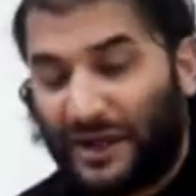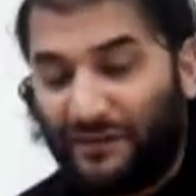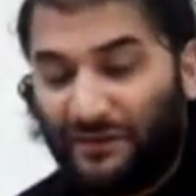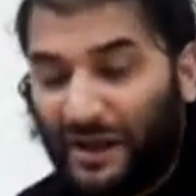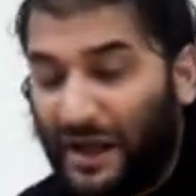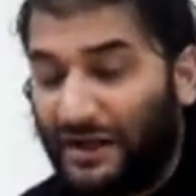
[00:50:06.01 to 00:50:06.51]
And
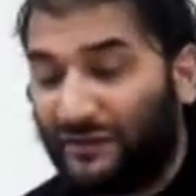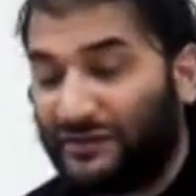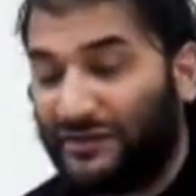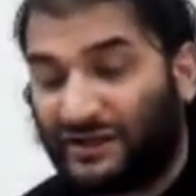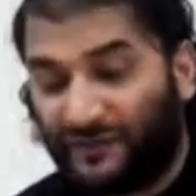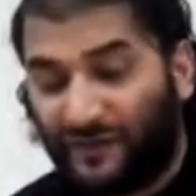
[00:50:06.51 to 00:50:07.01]
I will end
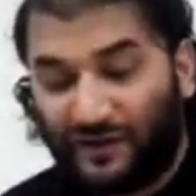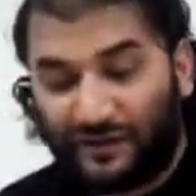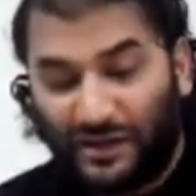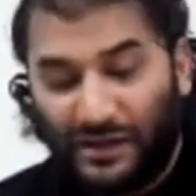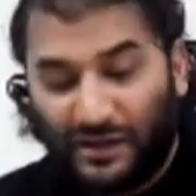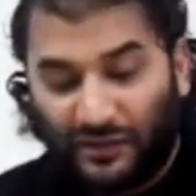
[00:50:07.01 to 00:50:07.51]
with this
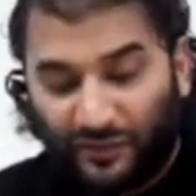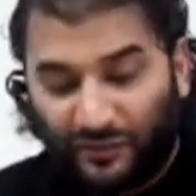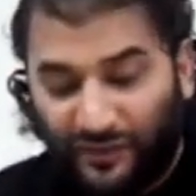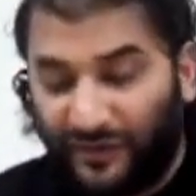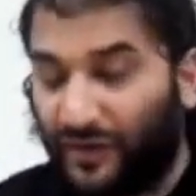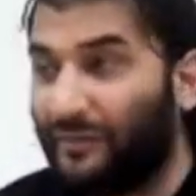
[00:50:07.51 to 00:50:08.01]
verse
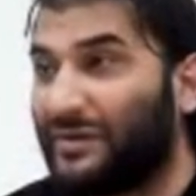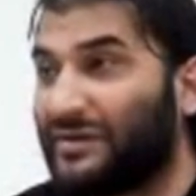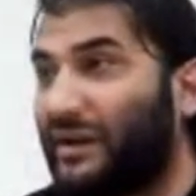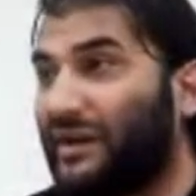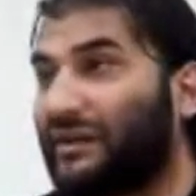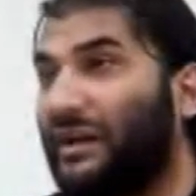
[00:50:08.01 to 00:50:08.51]
to resume
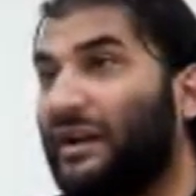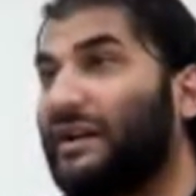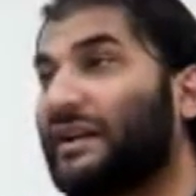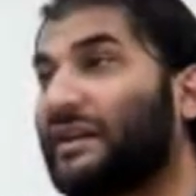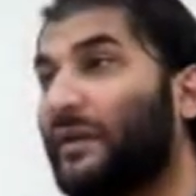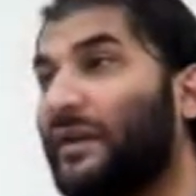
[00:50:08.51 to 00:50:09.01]
inshallah
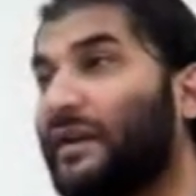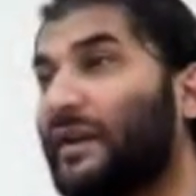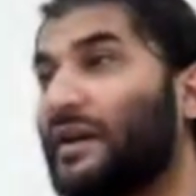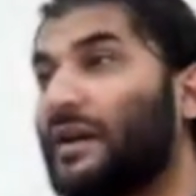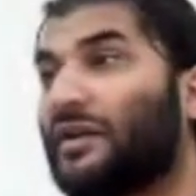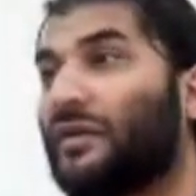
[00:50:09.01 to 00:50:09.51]
ta'ala next
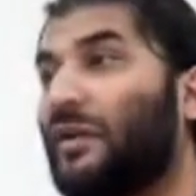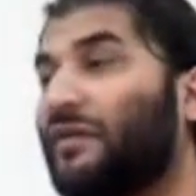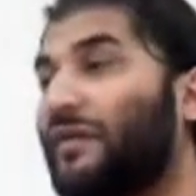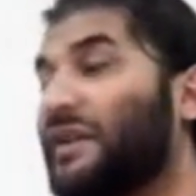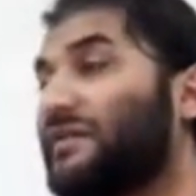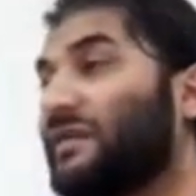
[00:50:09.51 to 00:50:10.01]
week. So
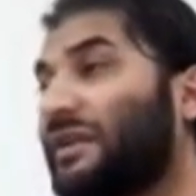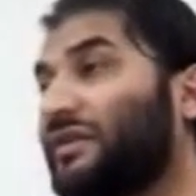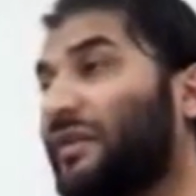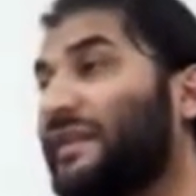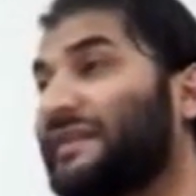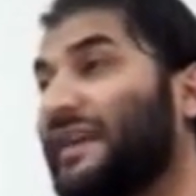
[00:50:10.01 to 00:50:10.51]
we finish with
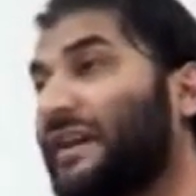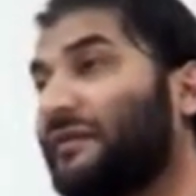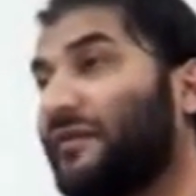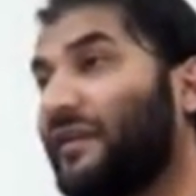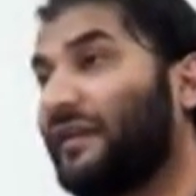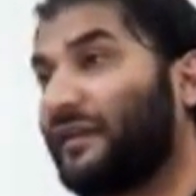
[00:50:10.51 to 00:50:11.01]
the
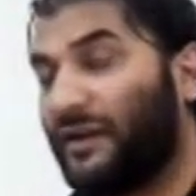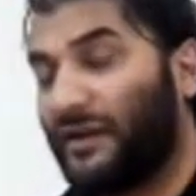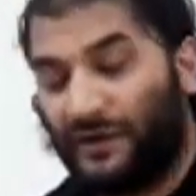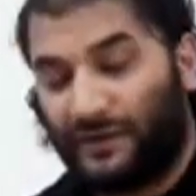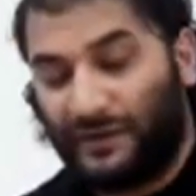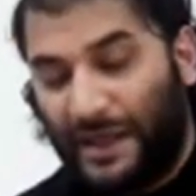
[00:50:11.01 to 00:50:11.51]
22nd
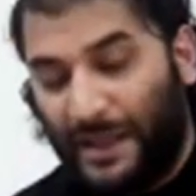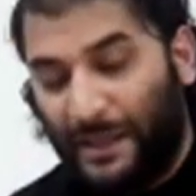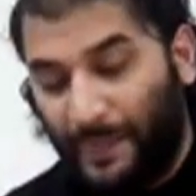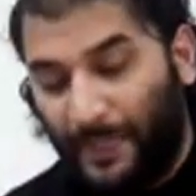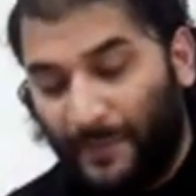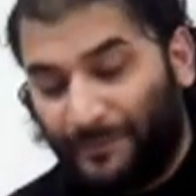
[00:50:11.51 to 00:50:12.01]
verse
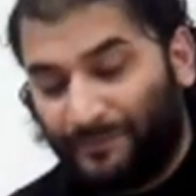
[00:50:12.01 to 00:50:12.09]
today.